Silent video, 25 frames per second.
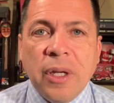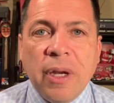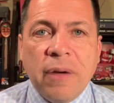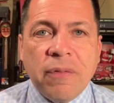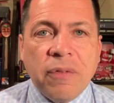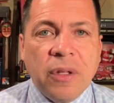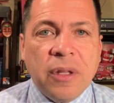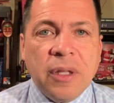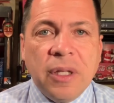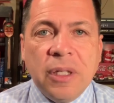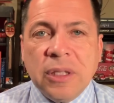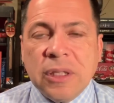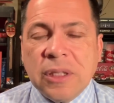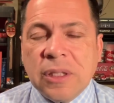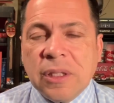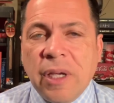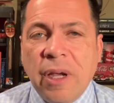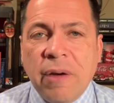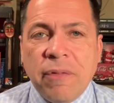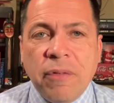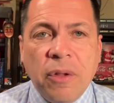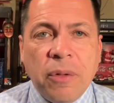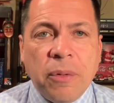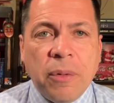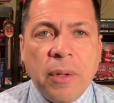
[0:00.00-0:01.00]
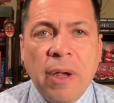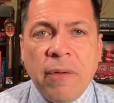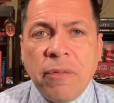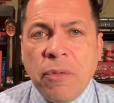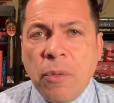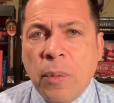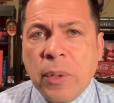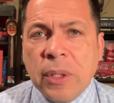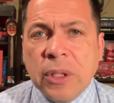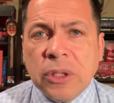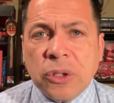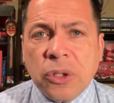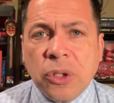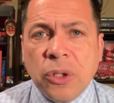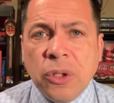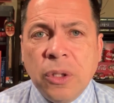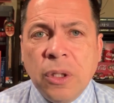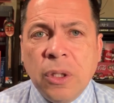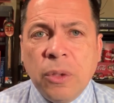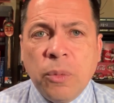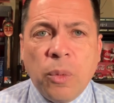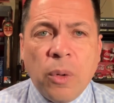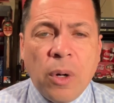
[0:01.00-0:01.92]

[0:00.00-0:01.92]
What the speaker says: Everyone is good.